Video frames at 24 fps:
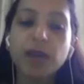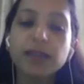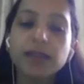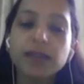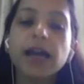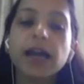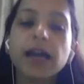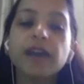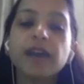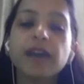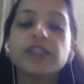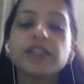
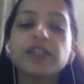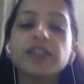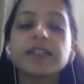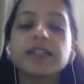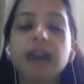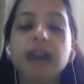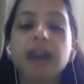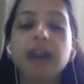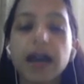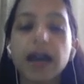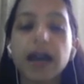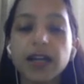have
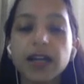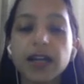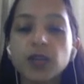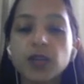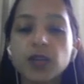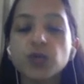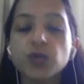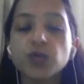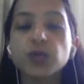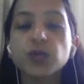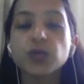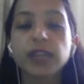desire to
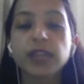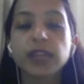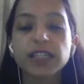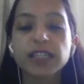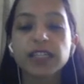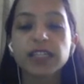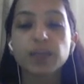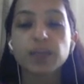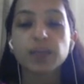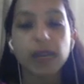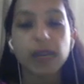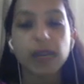do things
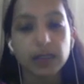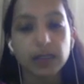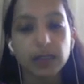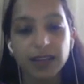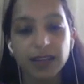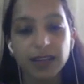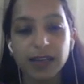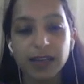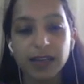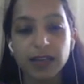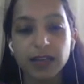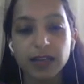better than
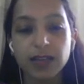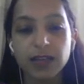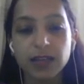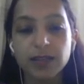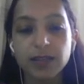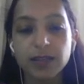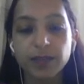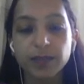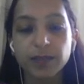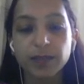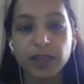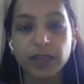others.
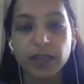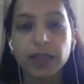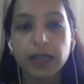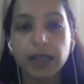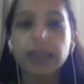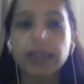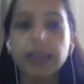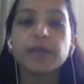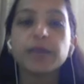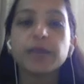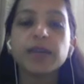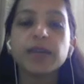He
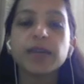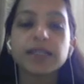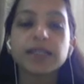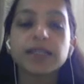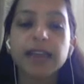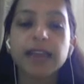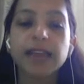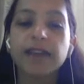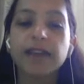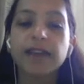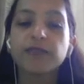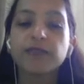must
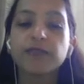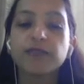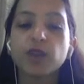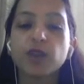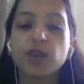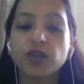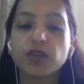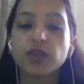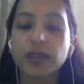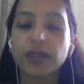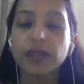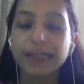have
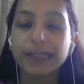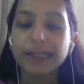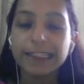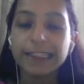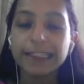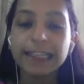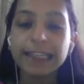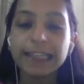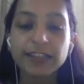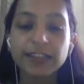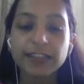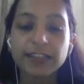moderately
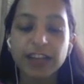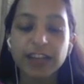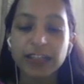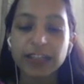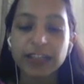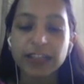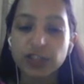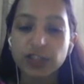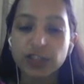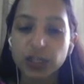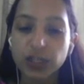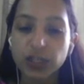
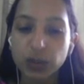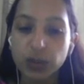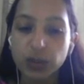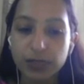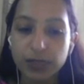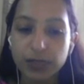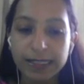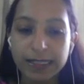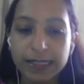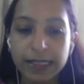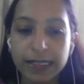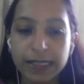challenging goals.
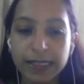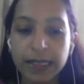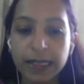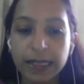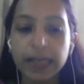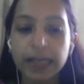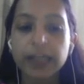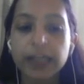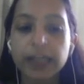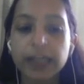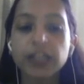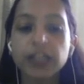
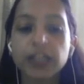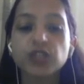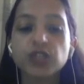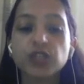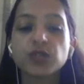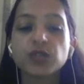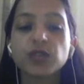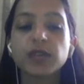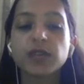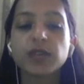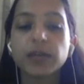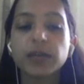He should
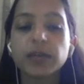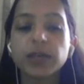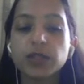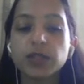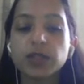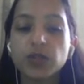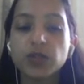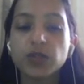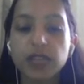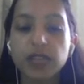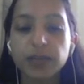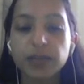be able to
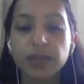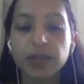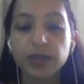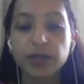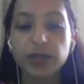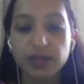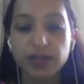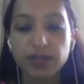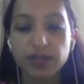take personal